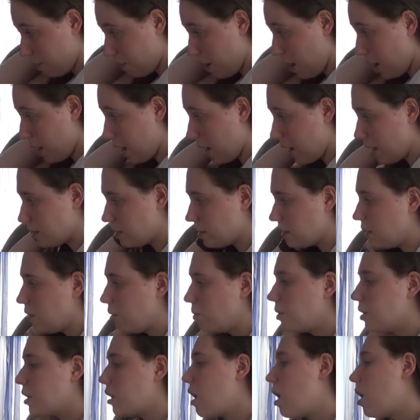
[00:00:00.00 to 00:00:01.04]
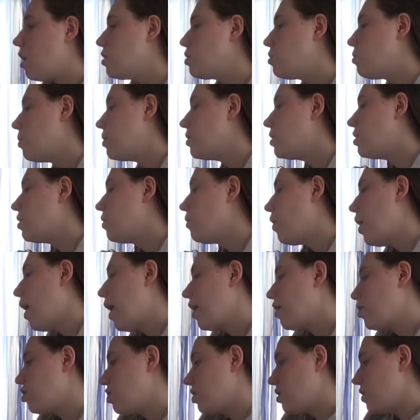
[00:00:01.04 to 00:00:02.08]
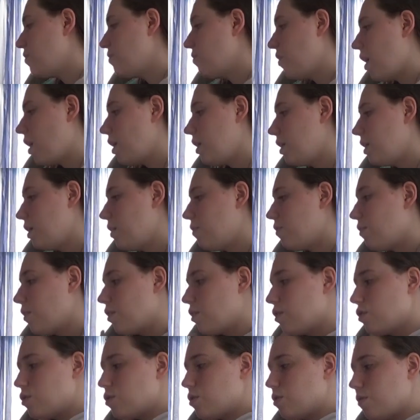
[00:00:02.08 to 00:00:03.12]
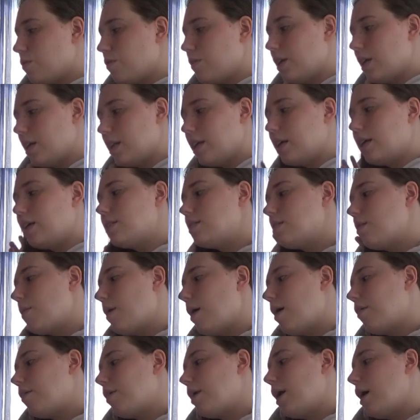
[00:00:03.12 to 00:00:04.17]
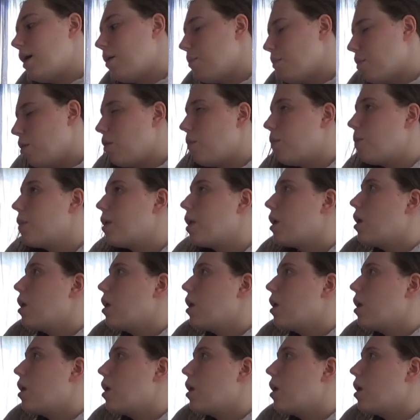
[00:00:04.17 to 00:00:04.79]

Maya has to deal with the consequences of her actions and finally confront her true feelings about Campbell.